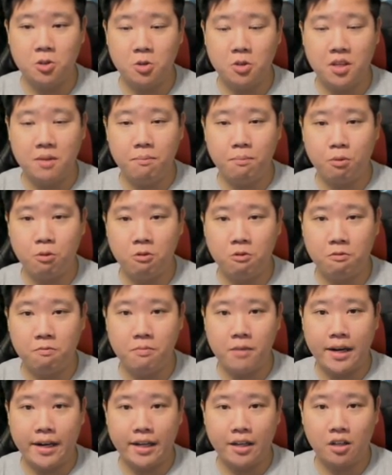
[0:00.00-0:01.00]
to improve
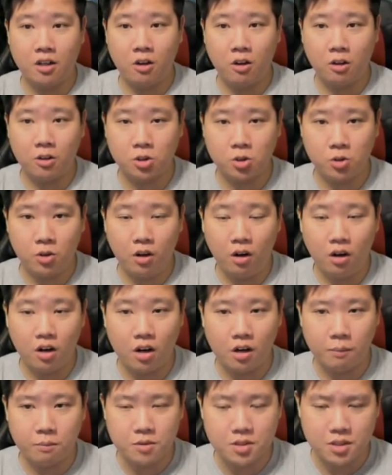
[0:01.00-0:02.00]
my call to
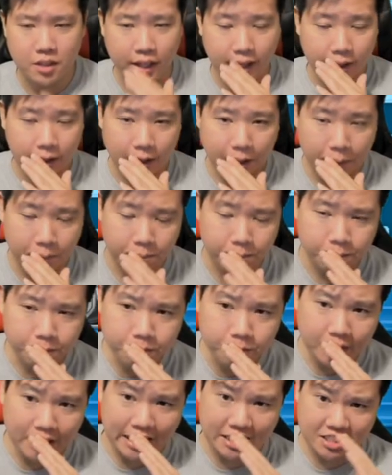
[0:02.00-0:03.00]
arms. And,
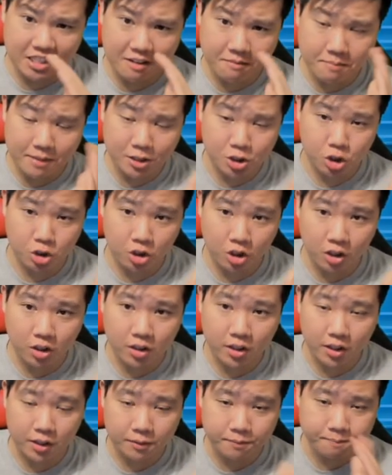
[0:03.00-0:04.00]
as I mentioned
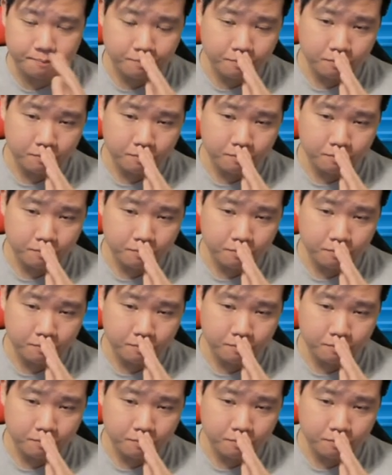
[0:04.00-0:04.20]
earlier,